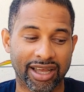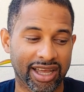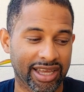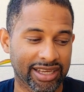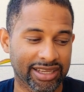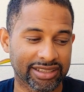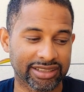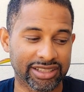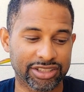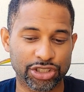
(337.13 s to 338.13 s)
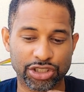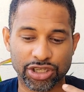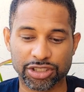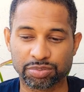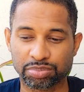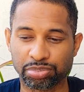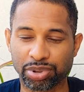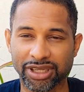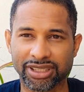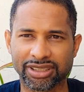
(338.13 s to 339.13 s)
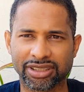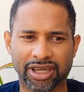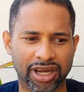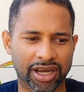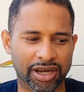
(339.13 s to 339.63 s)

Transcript: and it's just been